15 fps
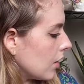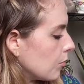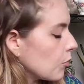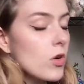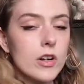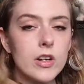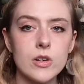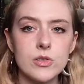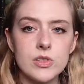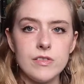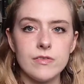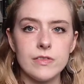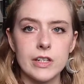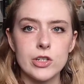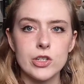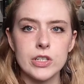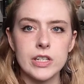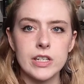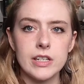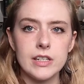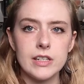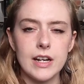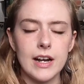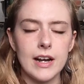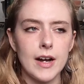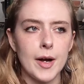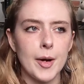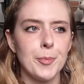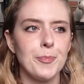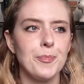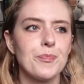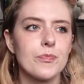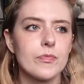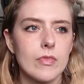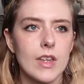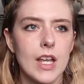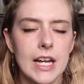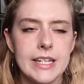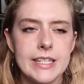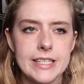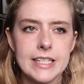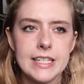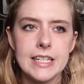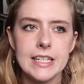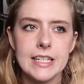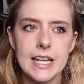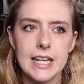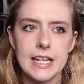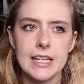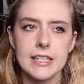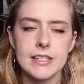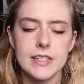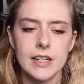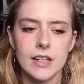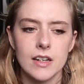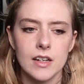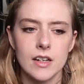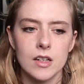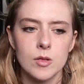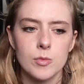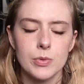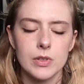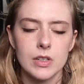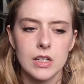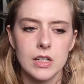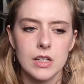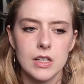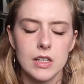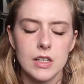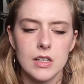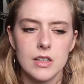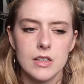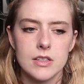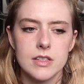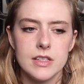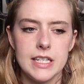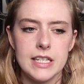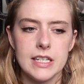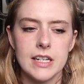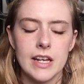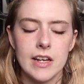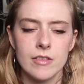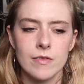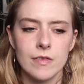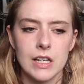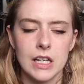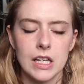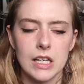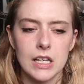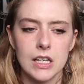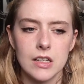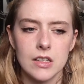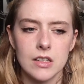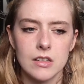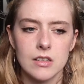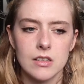more cozy fiction. I did end up DNFing